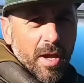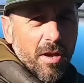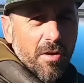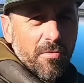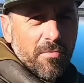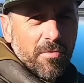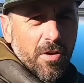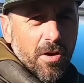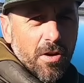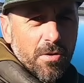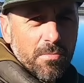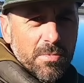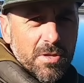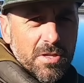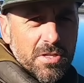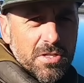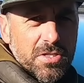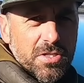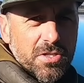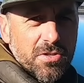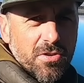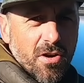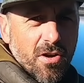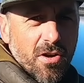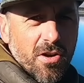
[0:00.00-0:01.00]
And I've gone with a
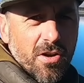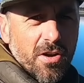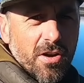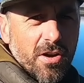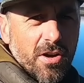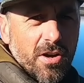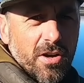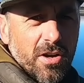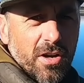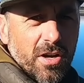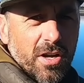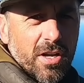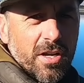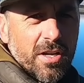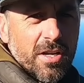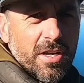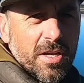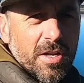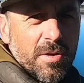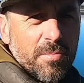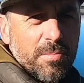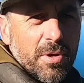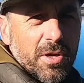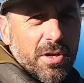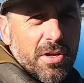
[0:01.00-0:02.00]
strong hook
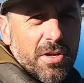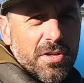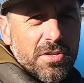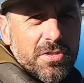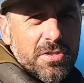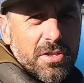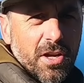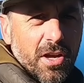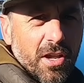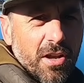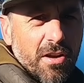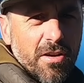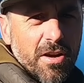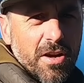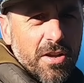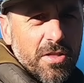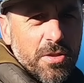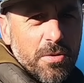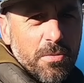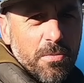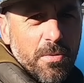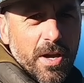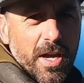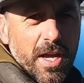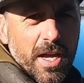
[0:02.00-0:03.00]
because earlier
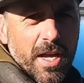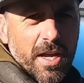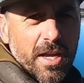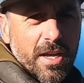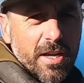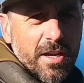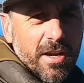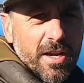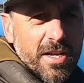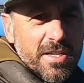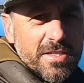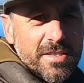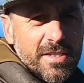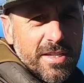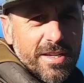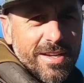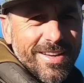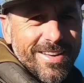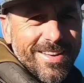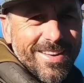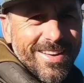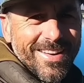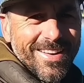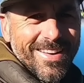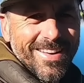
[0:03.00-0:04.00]
in the week I
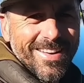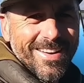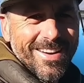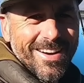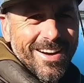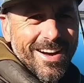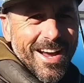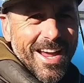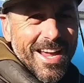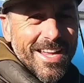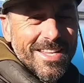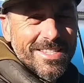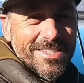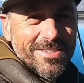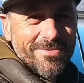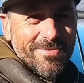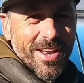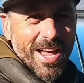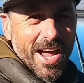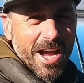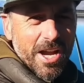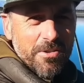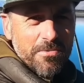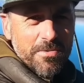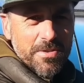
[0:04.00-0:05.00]
said I had some
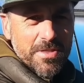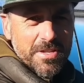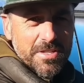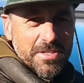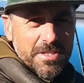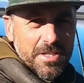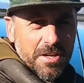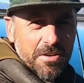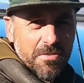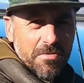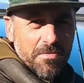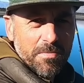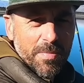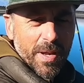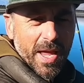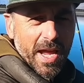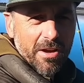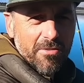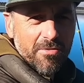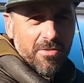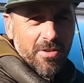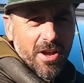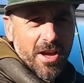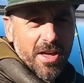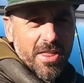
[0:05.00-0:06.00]
luck with this little
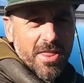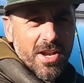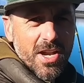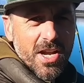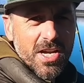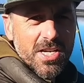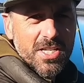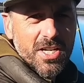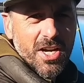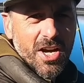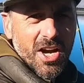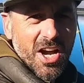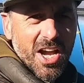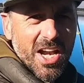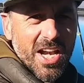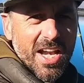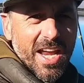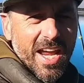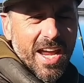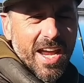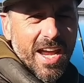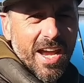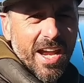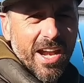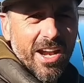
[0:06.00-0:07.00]
black fly that I tied,
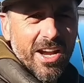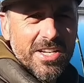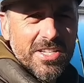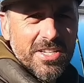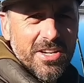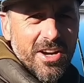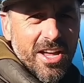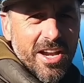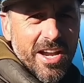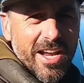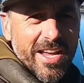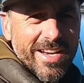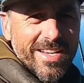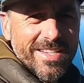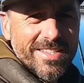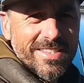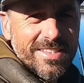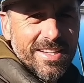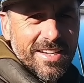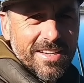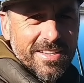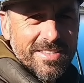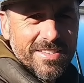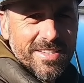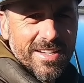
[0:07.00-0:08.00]
and I tied it in a
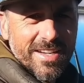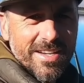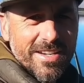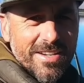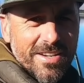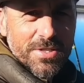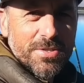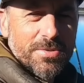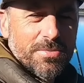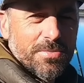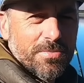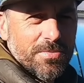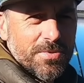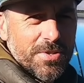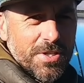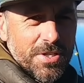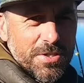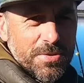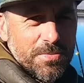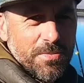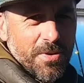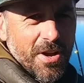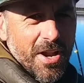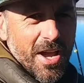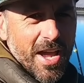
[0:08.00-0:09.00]
16, which is
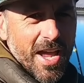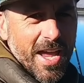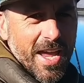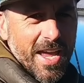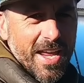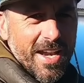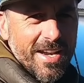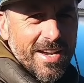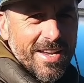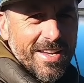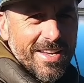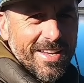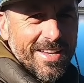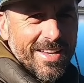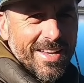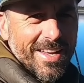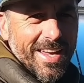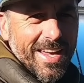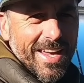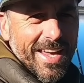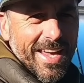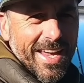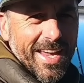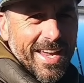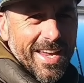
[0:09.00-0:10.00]
just what I had,
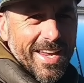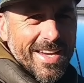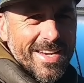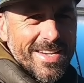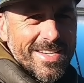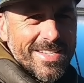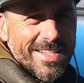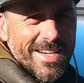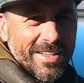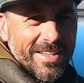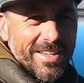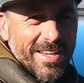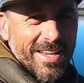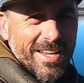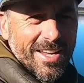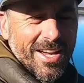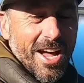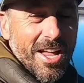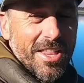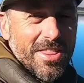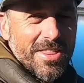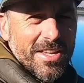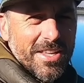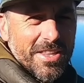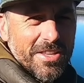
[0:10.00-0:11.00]
and
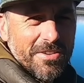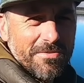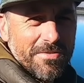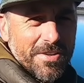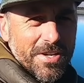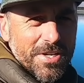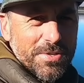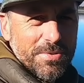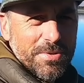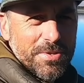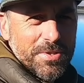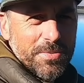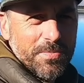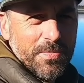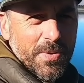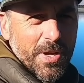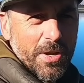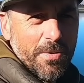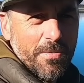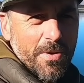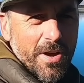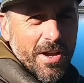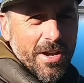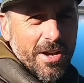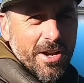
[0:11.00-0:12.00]
I think the fish was a
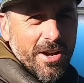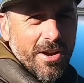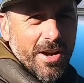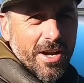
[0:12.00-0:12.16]
big one.